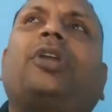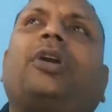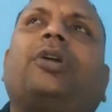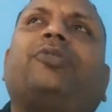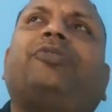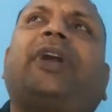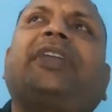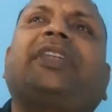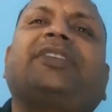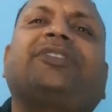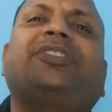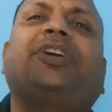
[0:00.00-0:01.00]
uh,
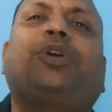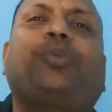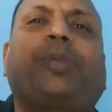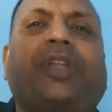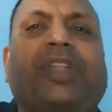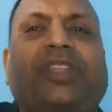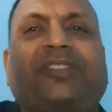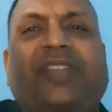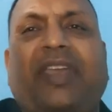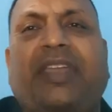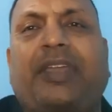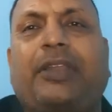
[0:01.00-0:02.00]
finance the operating
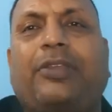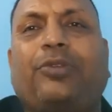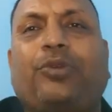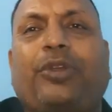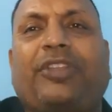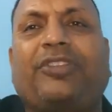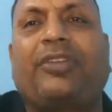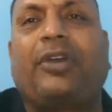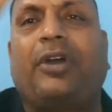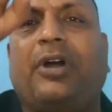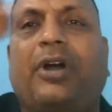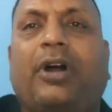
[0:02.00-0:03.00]
cycle you can
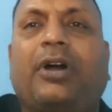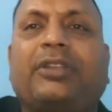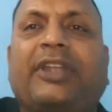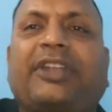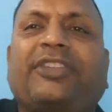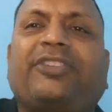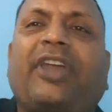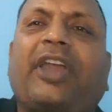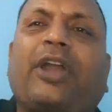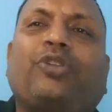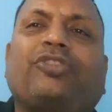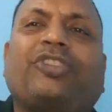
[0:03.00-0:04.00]
uh, that is
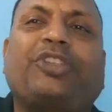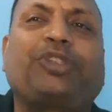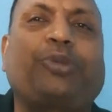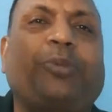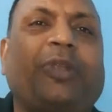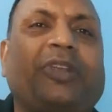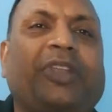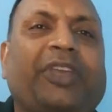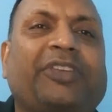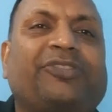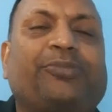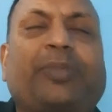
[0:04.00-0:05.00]
accounts receivable
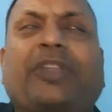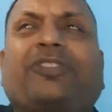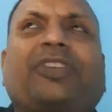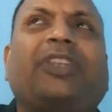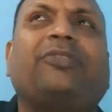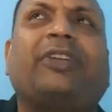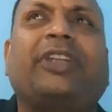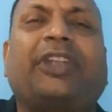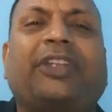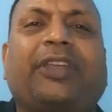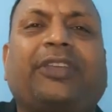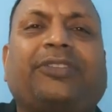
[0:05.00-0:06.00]
days plus inventory
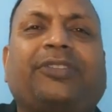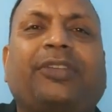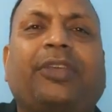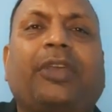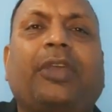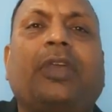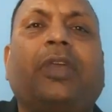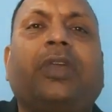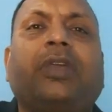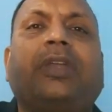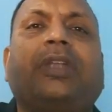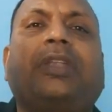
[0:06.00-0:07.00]
days
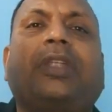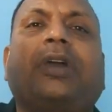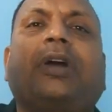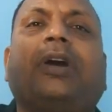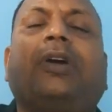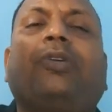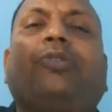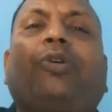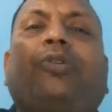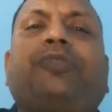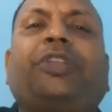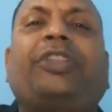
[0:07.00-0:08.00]
it uh,
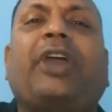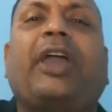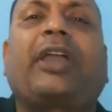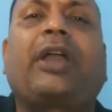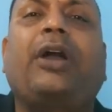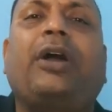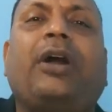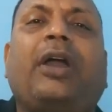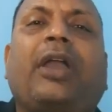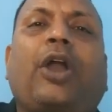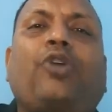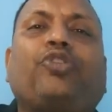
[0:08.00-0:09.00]
with ac- uh,
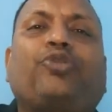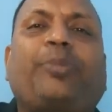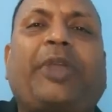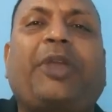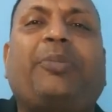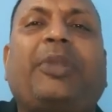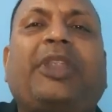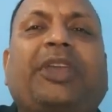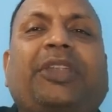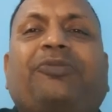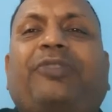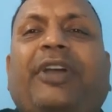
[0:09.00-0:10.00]
accounts payable
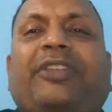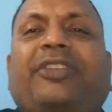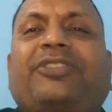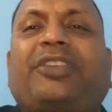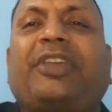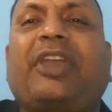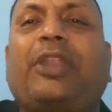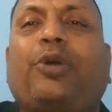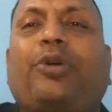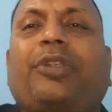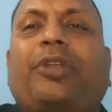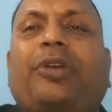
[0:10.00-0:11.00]
in financing
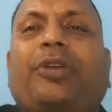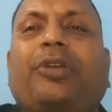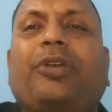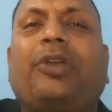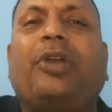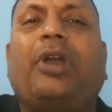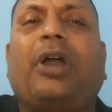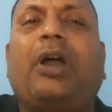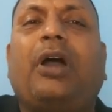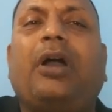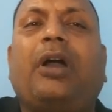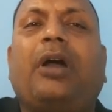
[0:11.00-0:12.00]
alone
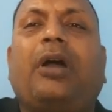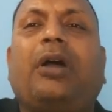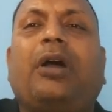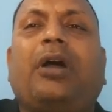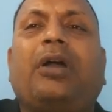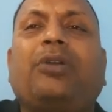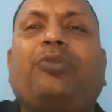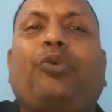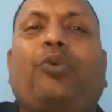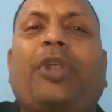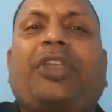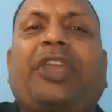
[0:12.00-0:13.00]
uh,
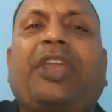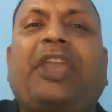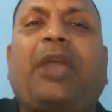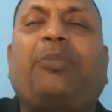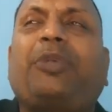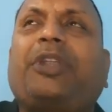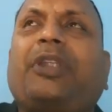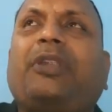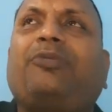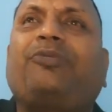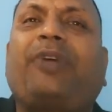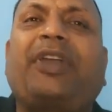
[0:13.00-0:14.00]
working capital
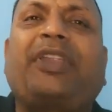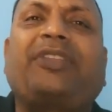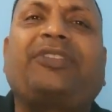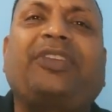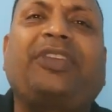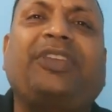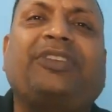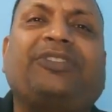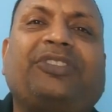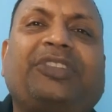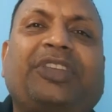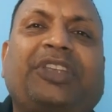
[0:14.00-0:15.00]
financing is
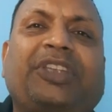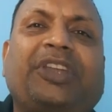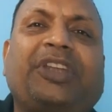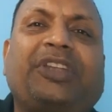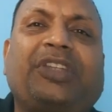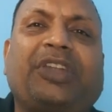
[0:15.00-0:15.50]
needed